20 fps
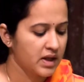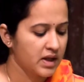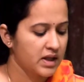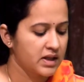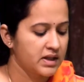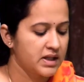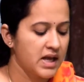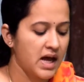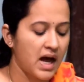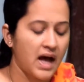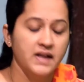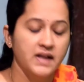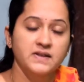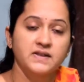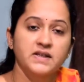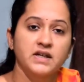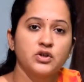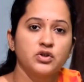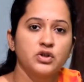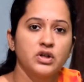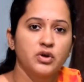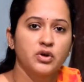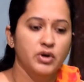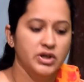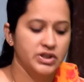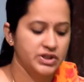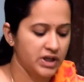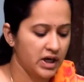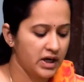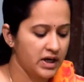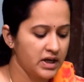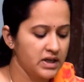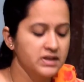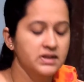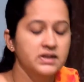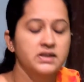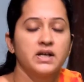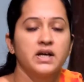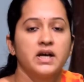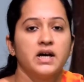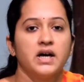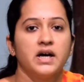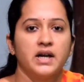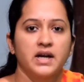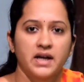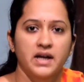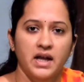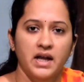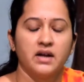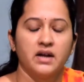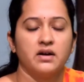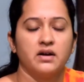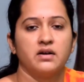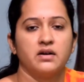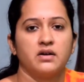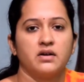The answer to the question is rain.